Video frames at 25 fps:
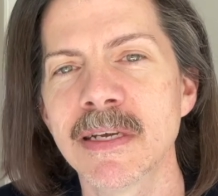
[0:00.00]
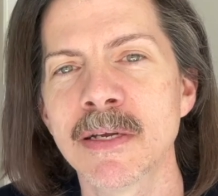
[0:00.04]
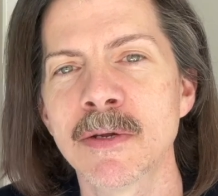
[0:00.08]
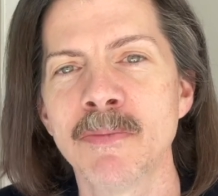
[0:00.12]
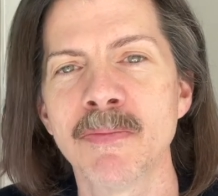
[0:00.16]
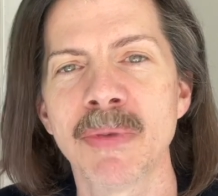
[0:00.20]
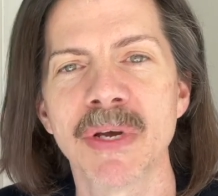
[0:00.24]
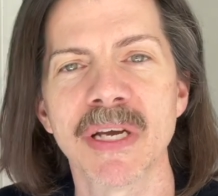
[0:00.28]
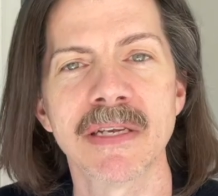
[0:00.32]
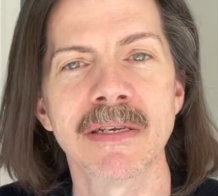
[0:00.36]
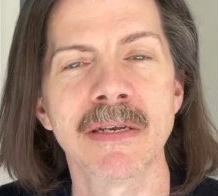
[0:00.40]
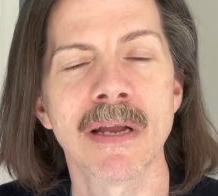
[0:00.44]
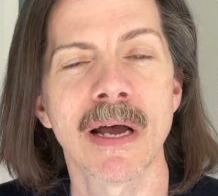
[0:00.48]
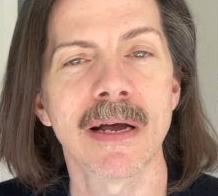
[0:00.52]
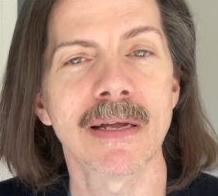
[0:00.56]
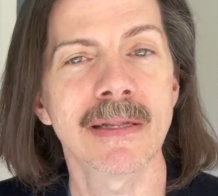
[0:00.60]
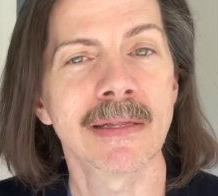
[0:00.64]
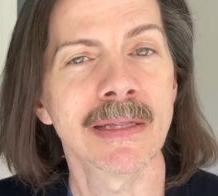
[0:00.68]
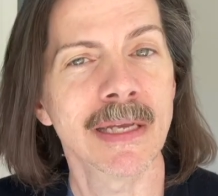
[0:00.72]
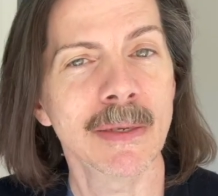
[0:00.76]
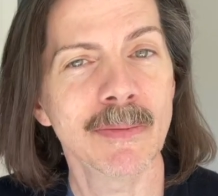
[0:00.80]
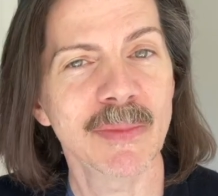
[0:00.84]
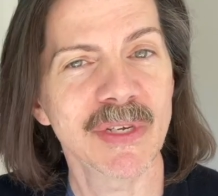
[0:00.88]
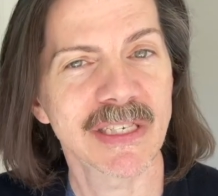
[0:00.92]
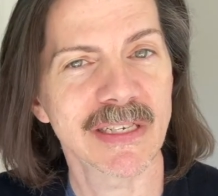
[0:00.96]
but not
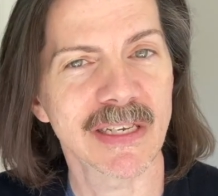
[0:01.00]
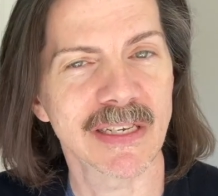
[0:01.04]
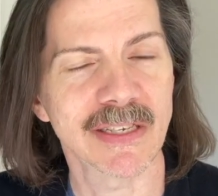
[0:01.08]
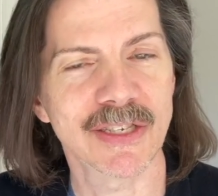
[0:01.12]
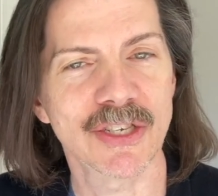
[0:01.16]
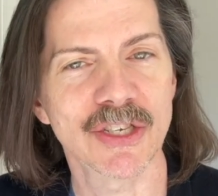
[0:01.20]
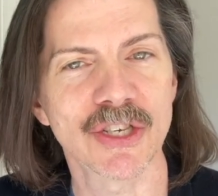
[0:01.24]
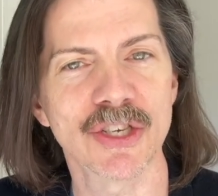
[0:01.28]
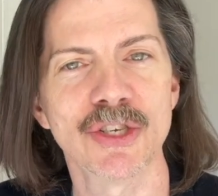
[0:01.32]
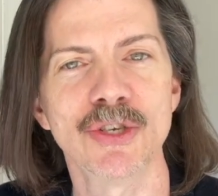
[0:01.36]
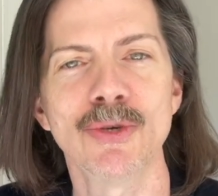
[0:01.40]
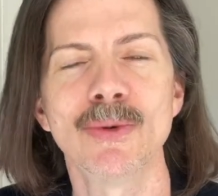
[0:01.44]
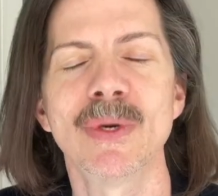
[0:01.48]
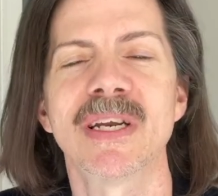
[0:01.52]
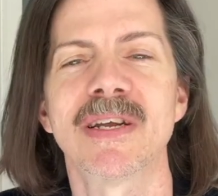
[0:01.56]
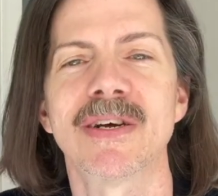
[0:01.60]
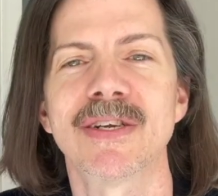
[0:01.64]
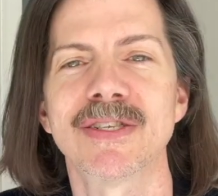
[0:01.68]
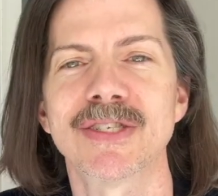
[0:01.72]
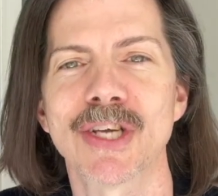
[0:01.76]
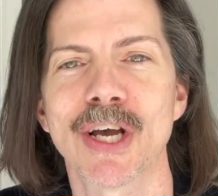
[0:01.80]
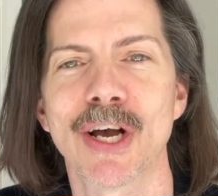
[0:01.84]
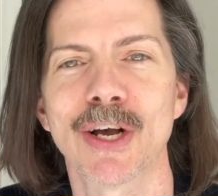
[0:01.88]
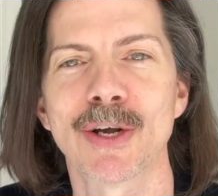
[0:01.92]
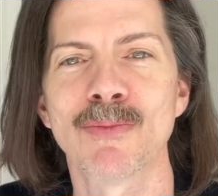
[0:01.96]
limited to, and
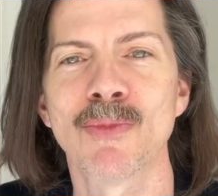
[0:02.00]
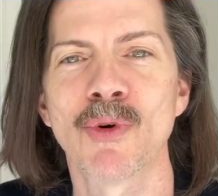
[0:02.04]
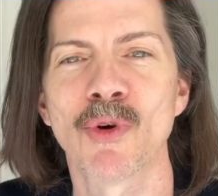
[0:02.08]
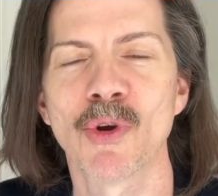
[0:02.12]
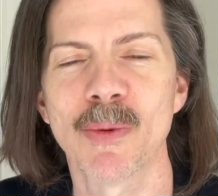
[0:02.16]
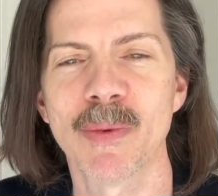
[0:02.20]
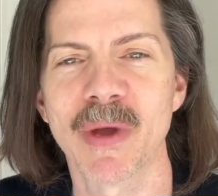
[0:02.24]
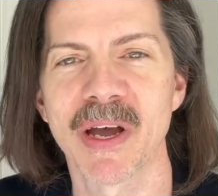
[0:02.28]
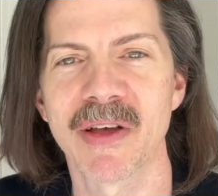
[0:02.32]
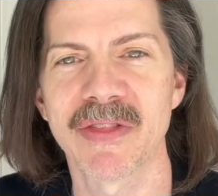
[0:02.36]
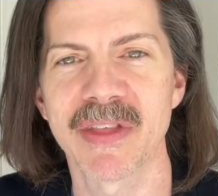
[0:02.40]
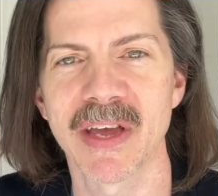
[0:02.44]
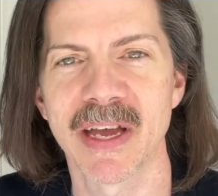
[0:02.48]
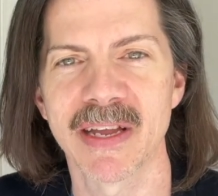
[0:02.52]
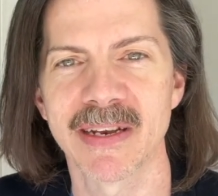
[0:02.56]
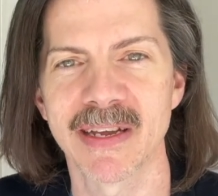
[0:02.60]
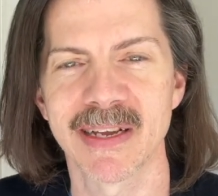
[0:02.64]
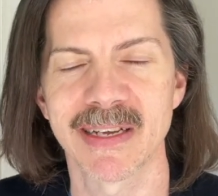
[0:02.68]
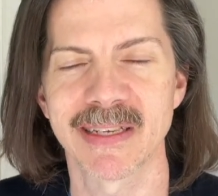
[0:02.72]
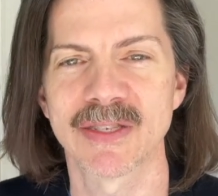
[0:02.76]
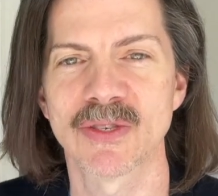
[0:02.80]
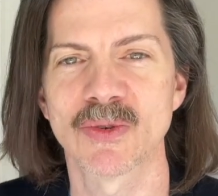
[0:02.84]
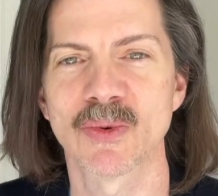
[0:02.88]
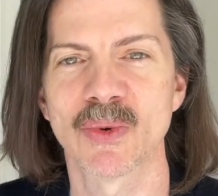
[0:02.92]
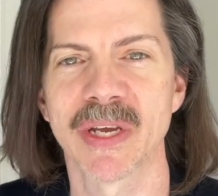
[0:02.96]
I'll talk more about that
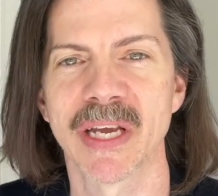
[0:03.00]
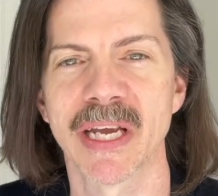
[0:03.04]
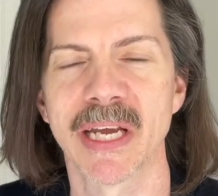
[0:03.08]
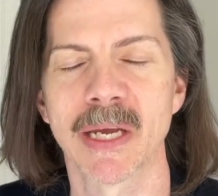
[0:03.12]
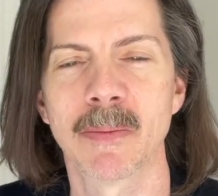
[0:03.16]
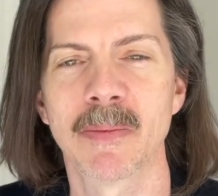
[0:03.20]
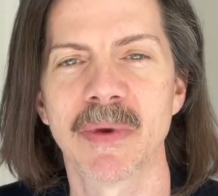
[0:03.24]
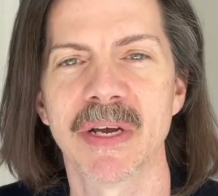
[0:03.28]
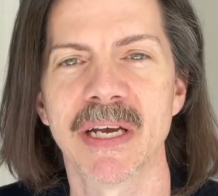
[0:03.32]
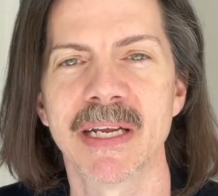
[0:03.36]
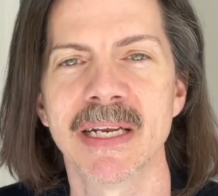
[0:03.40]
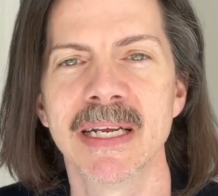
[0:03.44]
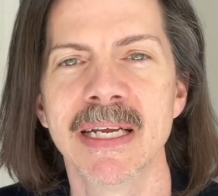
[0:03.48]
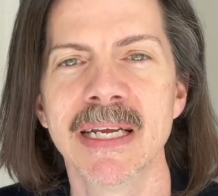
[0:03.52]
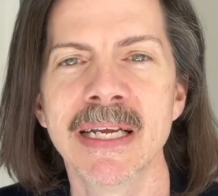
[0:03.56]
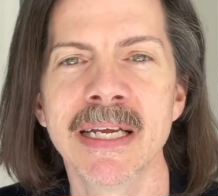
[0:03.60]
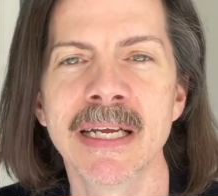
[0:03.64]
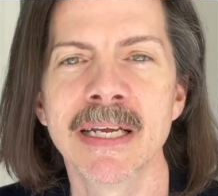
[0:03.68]
next week, but